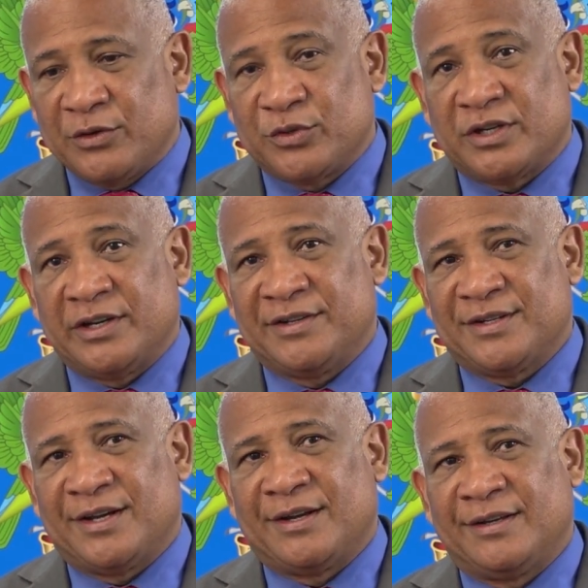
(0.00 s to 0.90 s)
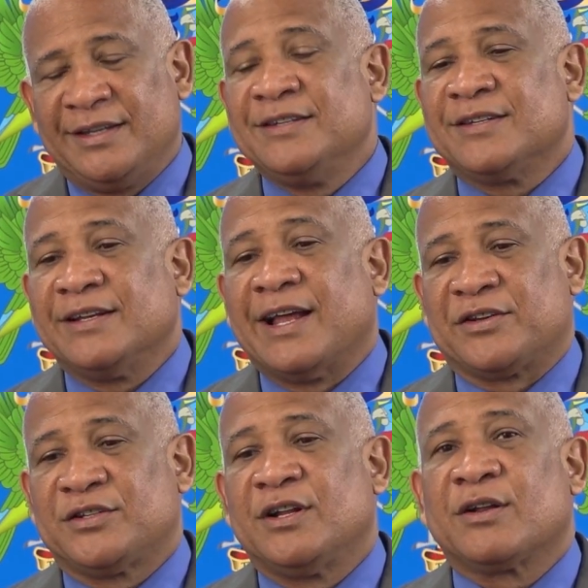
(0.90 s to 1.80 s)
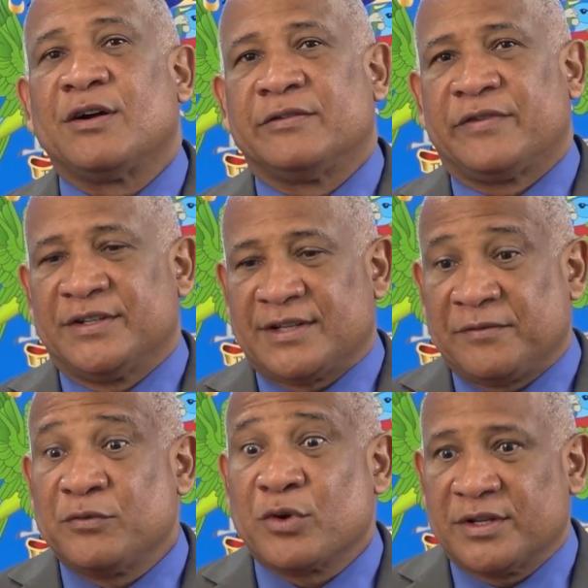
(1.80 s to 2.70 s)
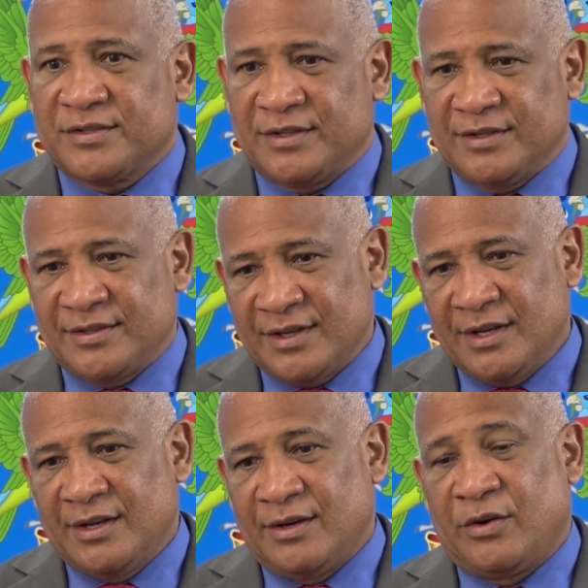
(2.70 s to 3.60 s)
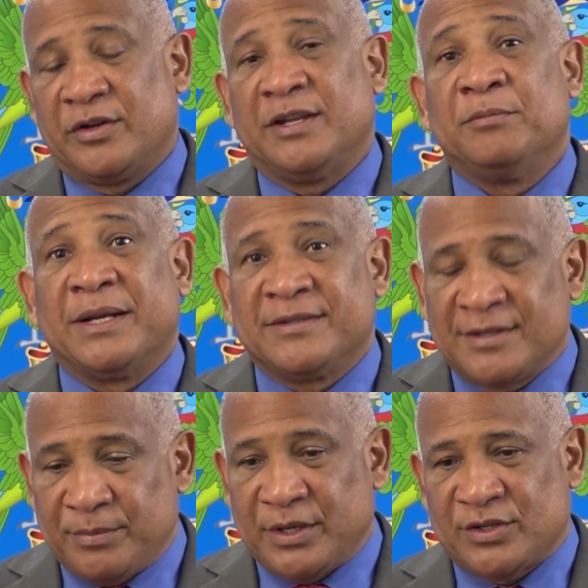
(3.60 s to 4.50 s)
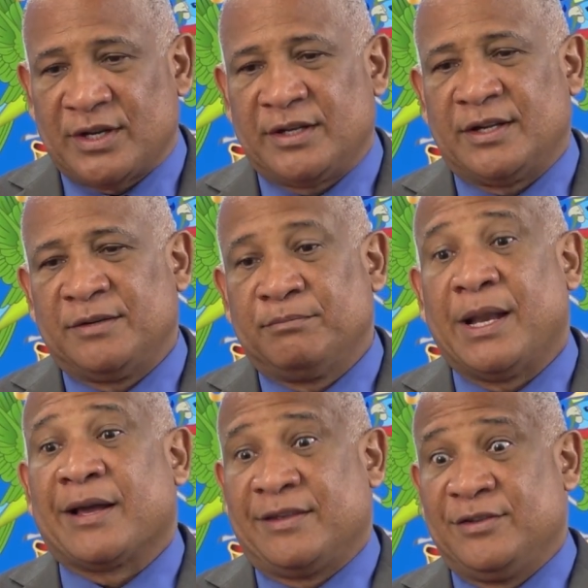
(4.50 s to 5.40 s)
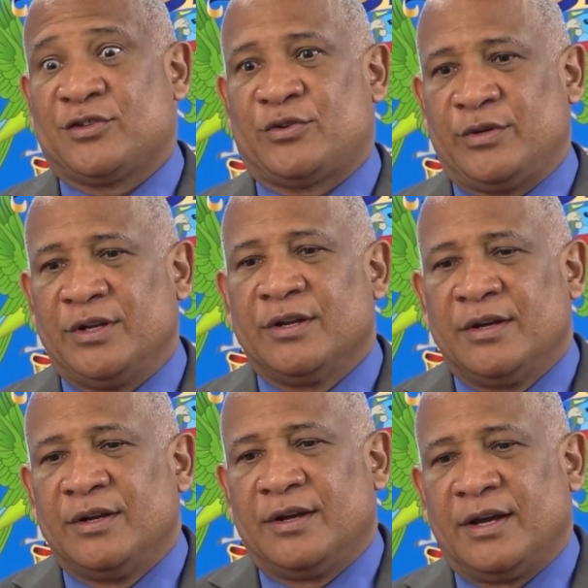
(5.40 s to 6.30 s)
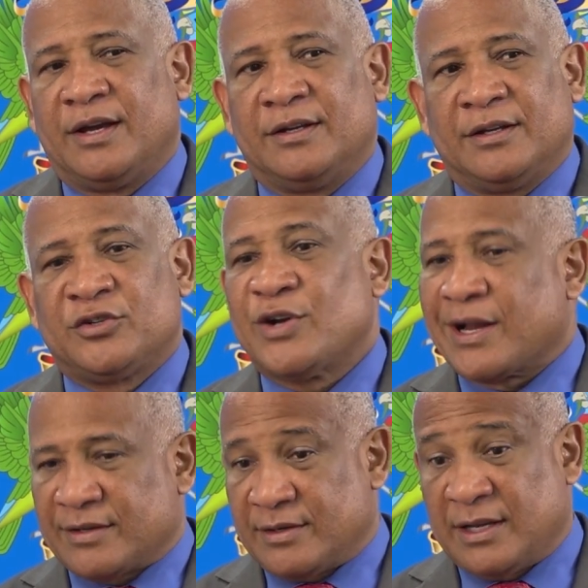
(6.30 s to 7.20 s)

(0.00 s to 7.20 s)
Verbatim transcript: Lucia, there's an international conference that focuses on emancipation and black history and attract.